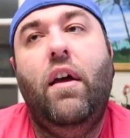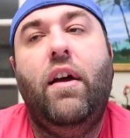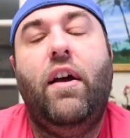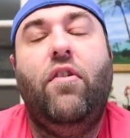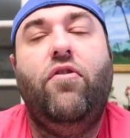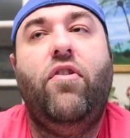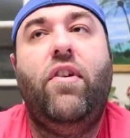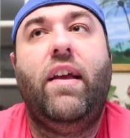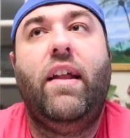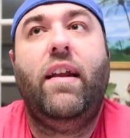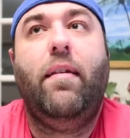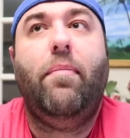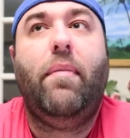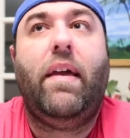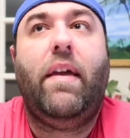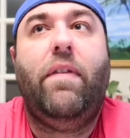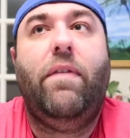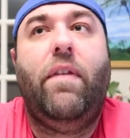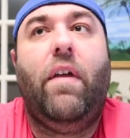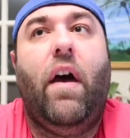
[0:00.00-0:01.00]
because you get to
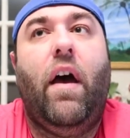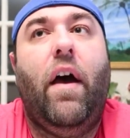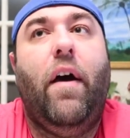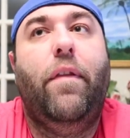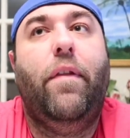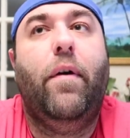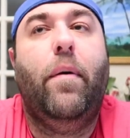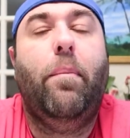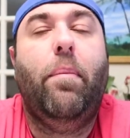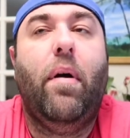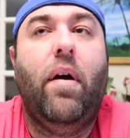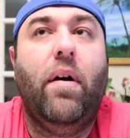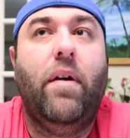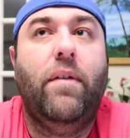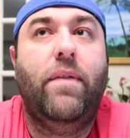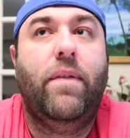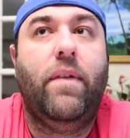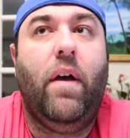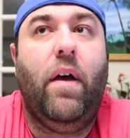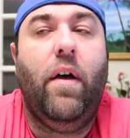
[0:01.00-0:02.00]
meet the other
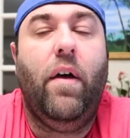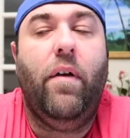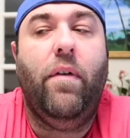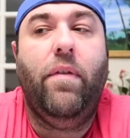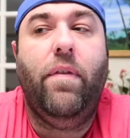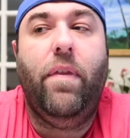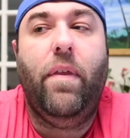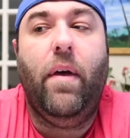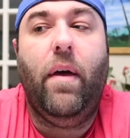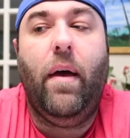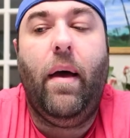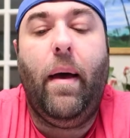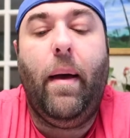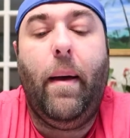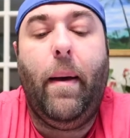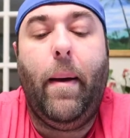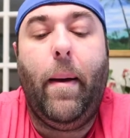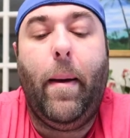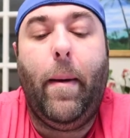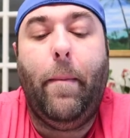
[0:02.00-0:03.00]
parts of the
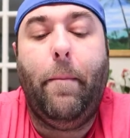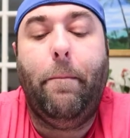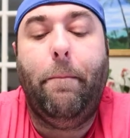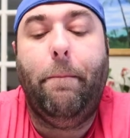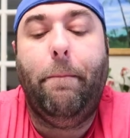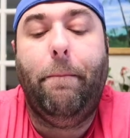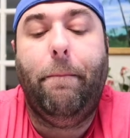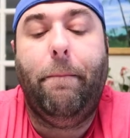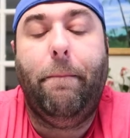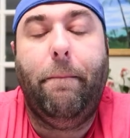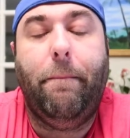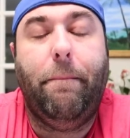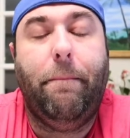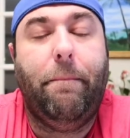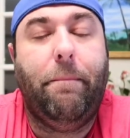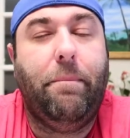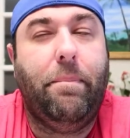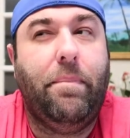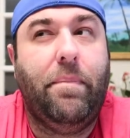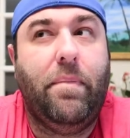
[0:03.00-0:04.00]
um,
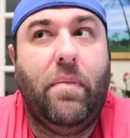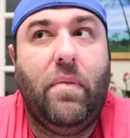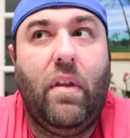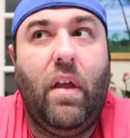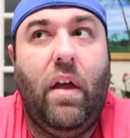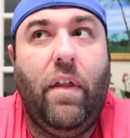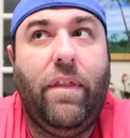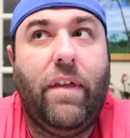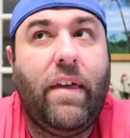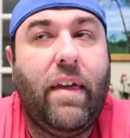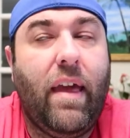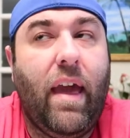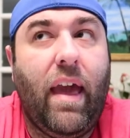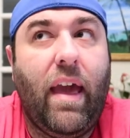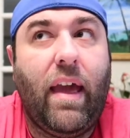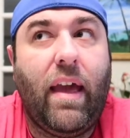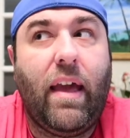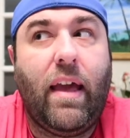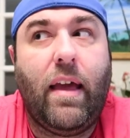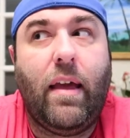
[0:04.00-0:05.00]
of the
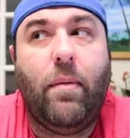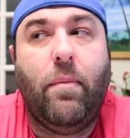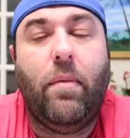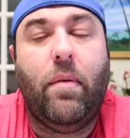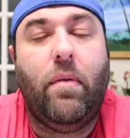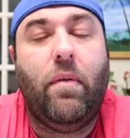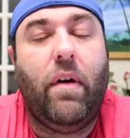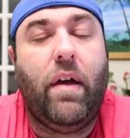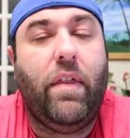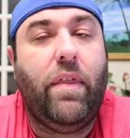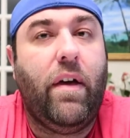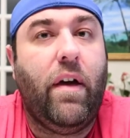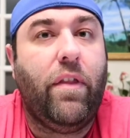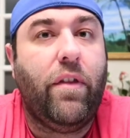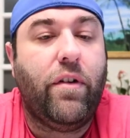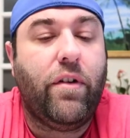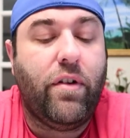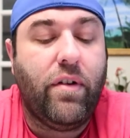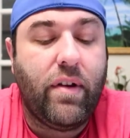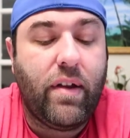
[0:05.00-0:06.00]
game, like
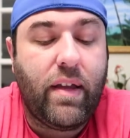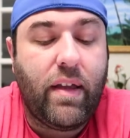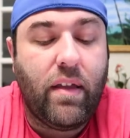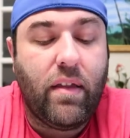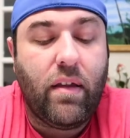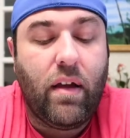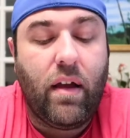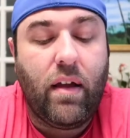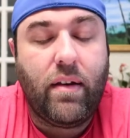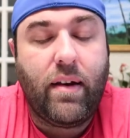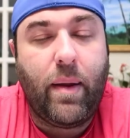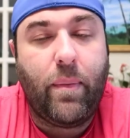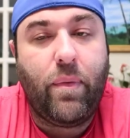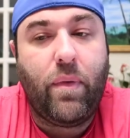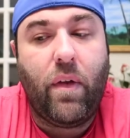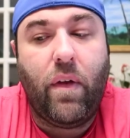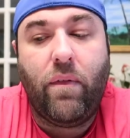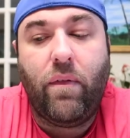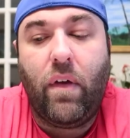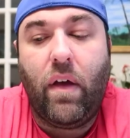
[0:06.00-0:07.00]
other uh, types
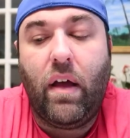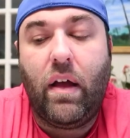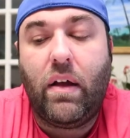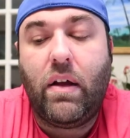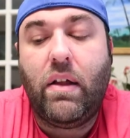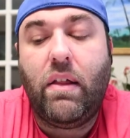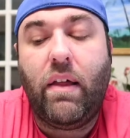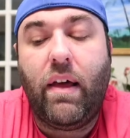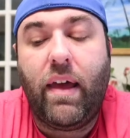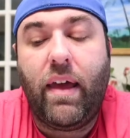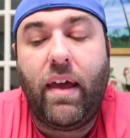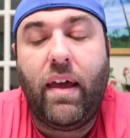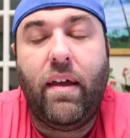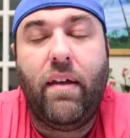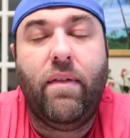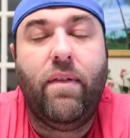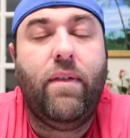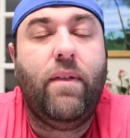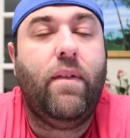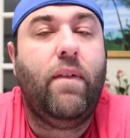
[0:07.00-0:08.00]
of uh,
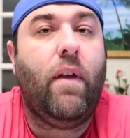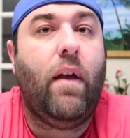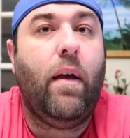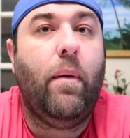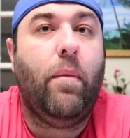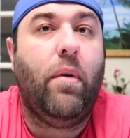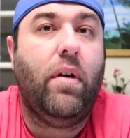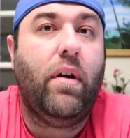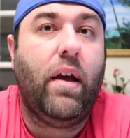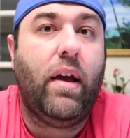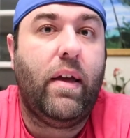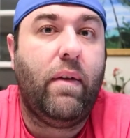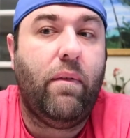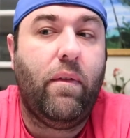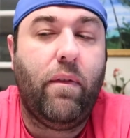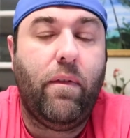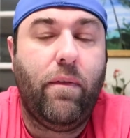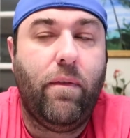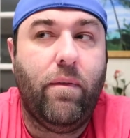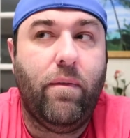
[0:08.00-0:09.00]
clans. Some are not
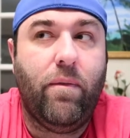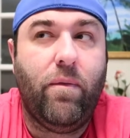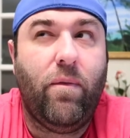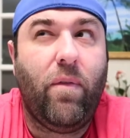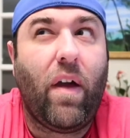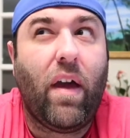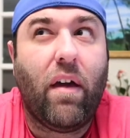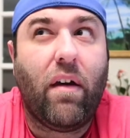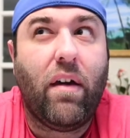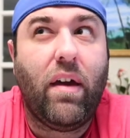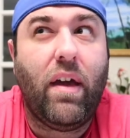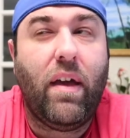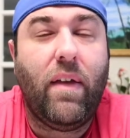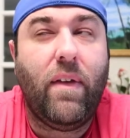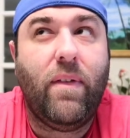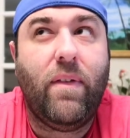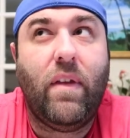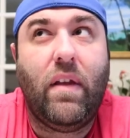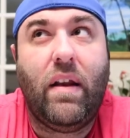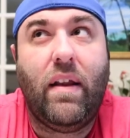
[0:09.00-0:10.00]
even
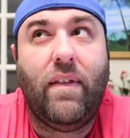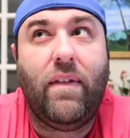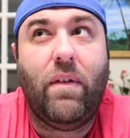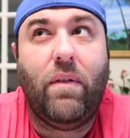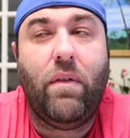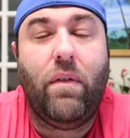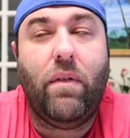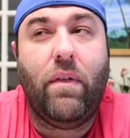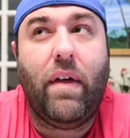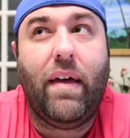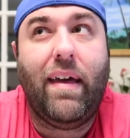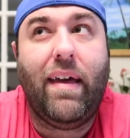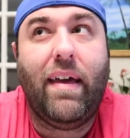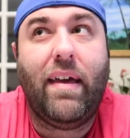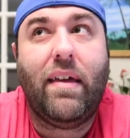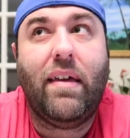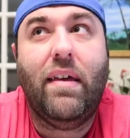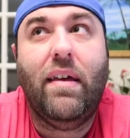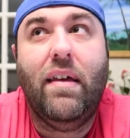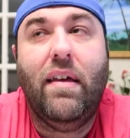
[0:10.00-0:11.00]
fairies, it doesn't look
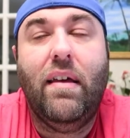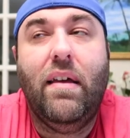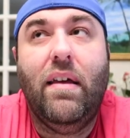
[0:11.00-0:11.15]
like.